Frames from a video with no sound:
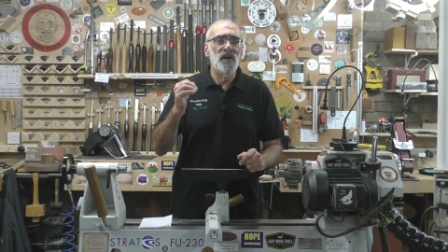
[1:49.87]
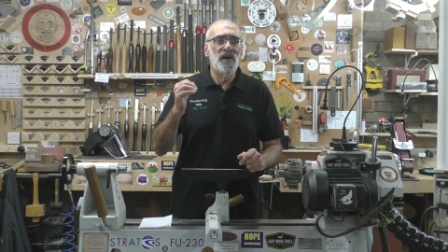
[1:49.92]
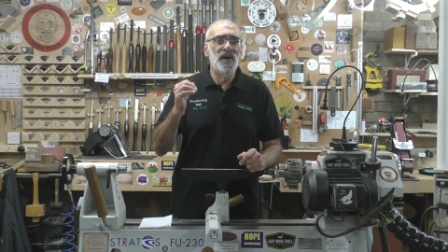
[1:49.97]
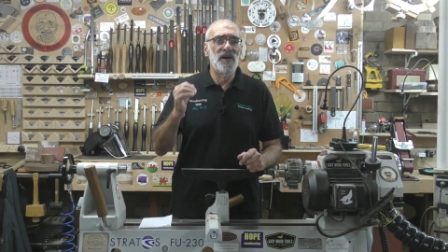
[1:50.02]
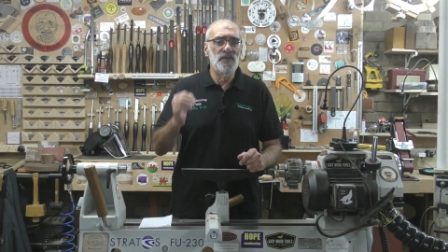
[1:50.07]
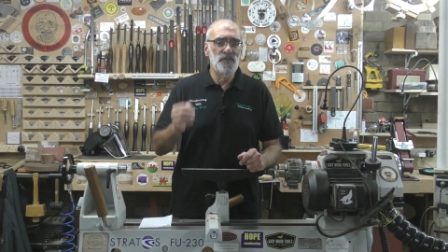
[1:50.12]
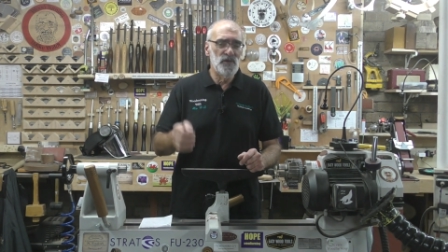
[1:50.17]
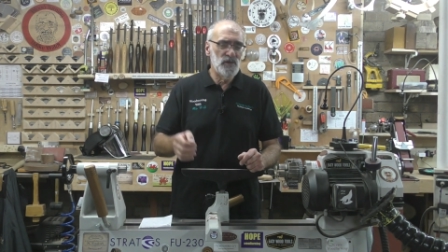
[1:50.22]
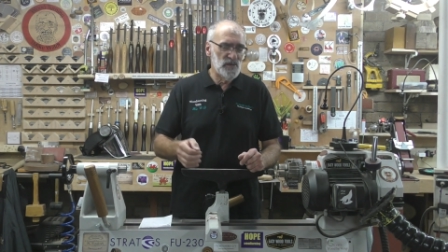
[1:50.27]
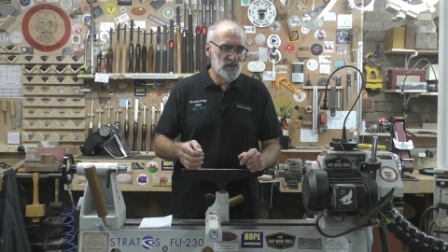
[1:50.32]

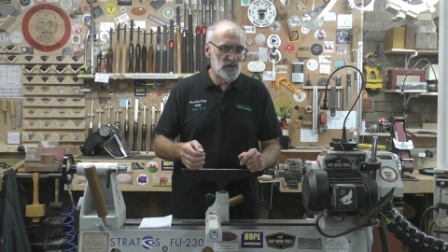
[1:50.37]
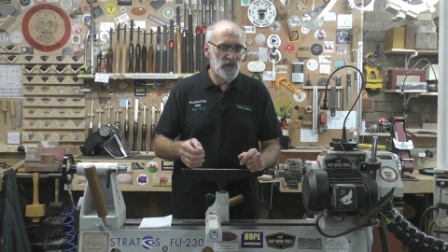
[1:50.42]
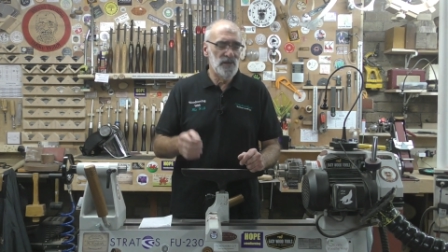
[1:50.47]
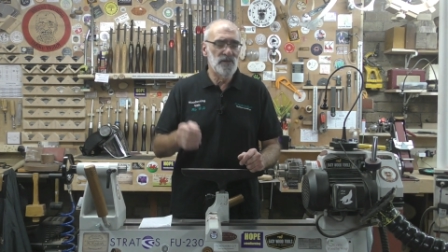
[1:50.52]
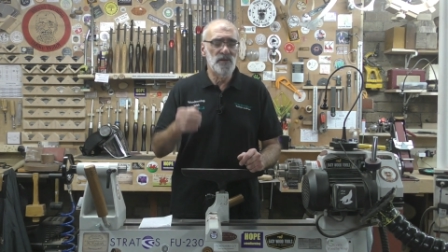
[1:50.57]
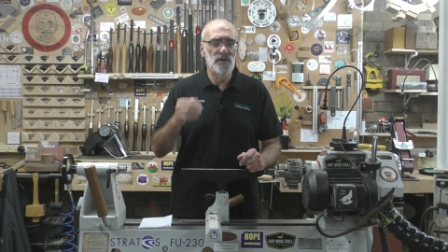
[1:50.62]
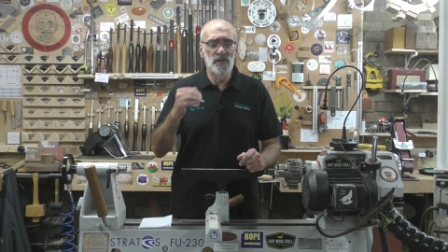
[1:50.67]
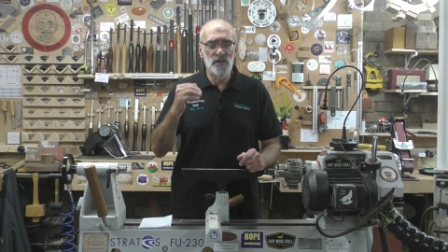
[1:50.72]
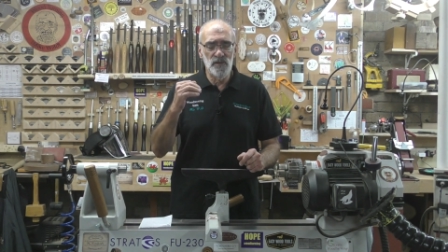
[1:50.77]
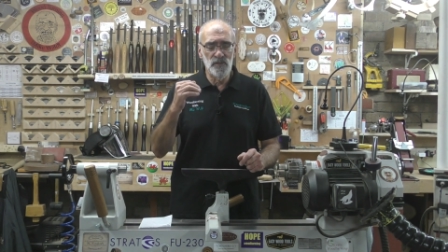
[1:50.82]
Having
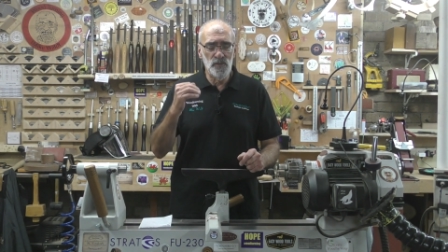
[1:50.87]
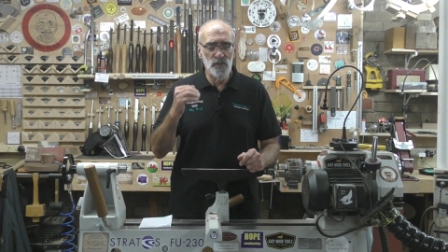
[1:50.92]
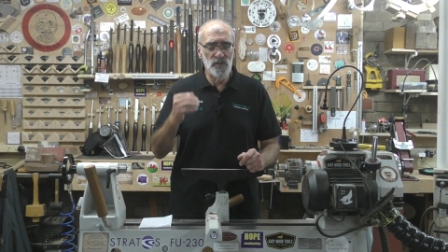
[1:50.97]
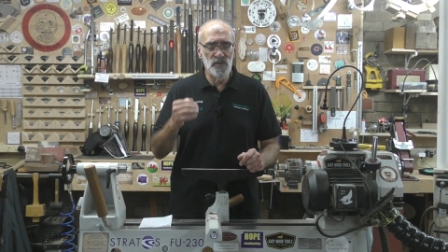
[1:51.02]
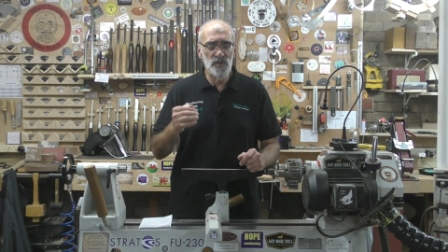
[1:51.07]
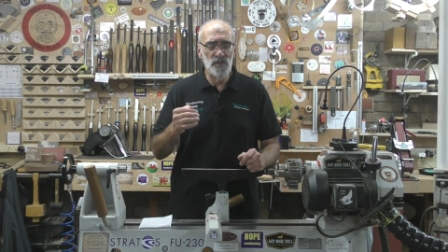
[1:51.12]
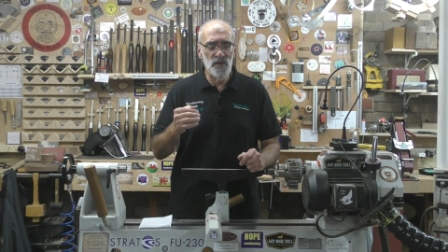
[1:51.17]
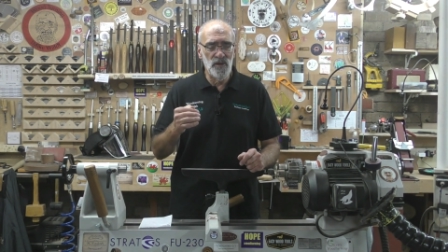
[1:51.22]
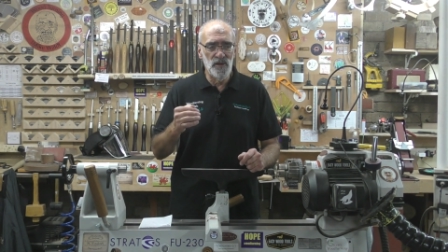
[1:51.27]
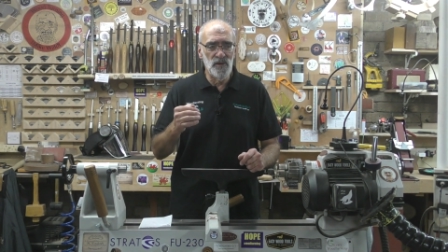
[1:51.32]
said that, I
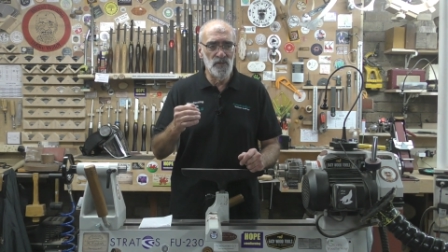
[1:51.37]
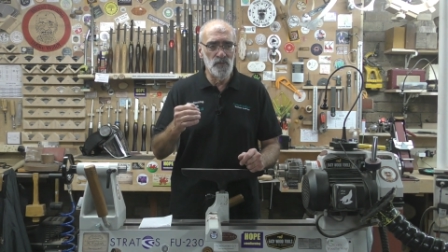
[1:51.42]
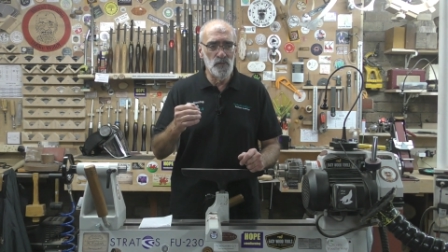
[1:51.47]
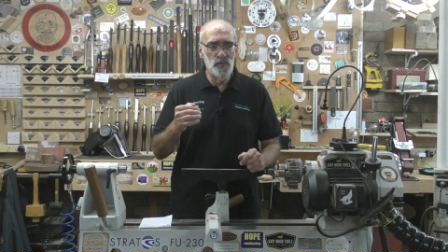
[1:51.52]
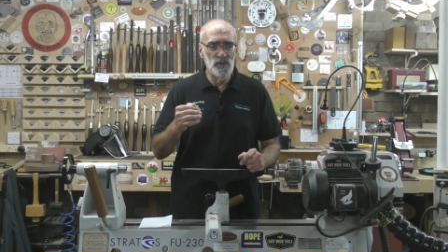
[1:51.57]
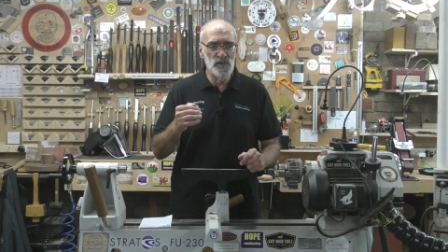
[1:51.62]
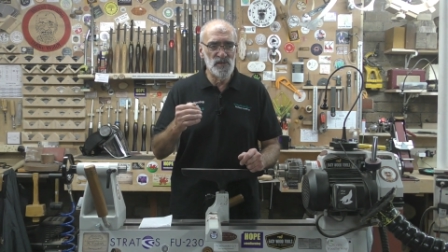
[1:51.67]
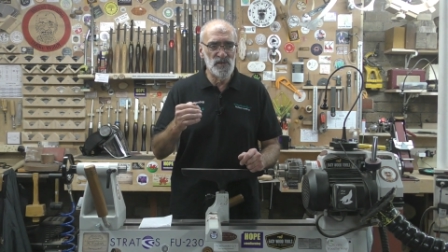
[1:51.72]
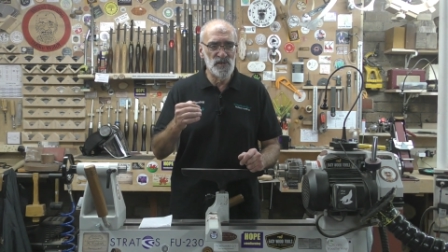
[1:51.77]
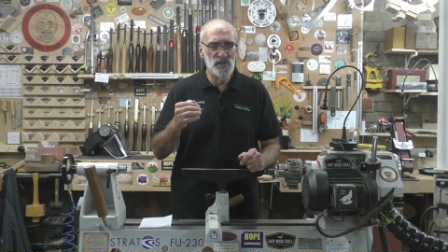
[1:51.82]
would I
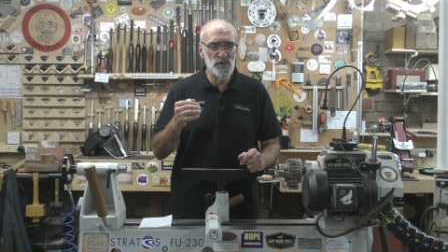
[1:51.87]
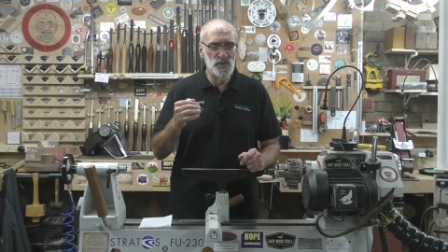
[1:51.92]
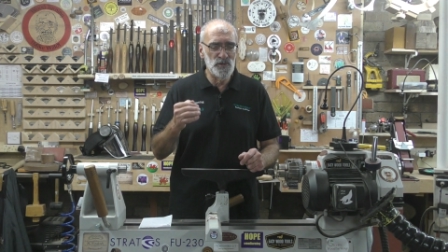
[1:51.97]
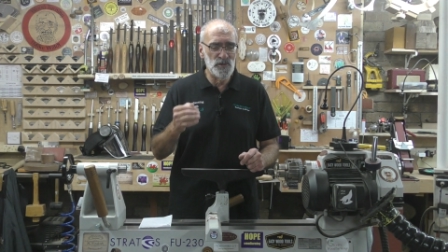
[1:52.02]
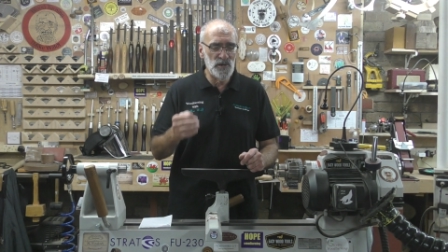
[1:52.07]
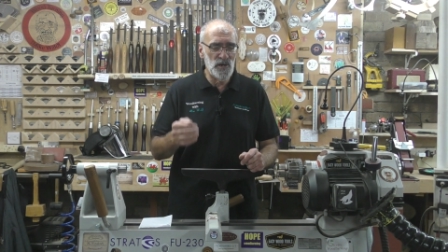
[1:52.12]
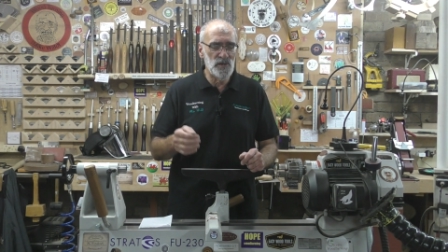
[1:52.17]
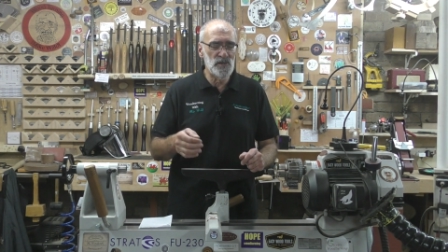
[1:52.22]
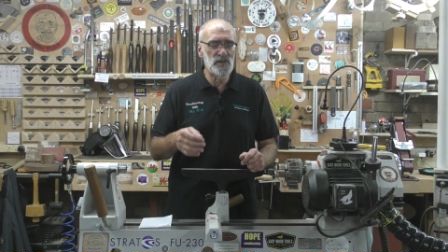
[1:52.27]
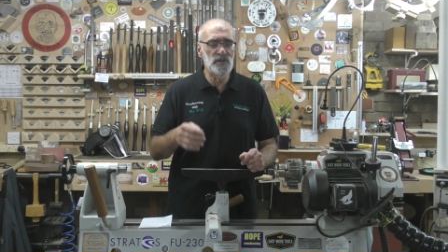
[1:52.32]
would
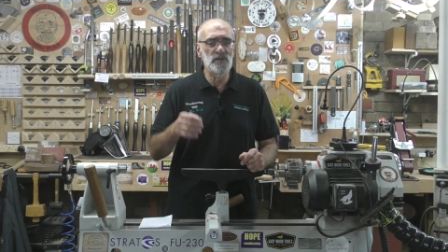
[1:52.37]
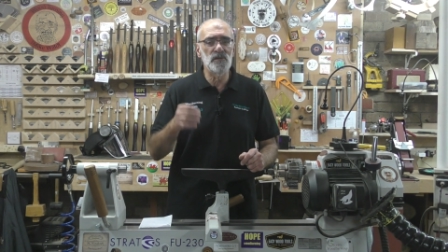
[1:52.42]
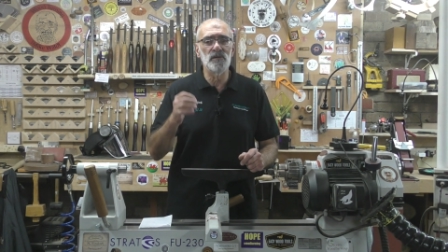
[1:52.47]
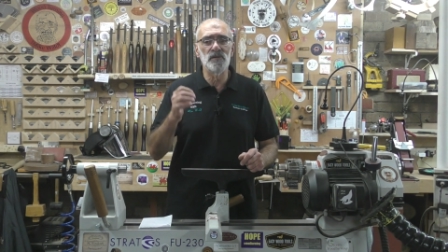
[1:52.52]
suggest